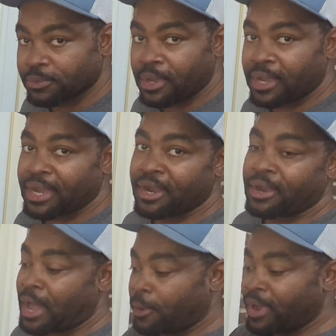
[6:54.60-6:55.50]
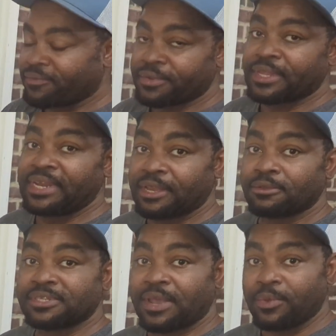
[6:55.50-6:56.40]
well. However, the
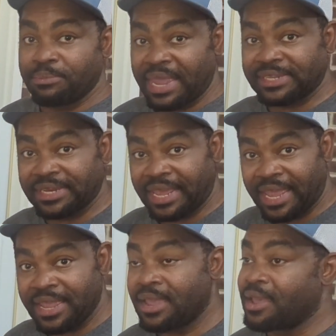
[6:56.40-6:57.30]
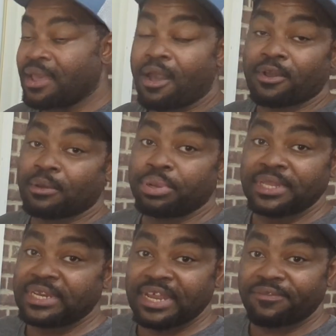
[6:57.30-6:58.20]
nickels that we make today are
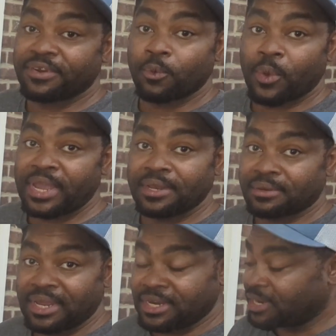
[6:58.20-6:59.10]
completely different in weight and it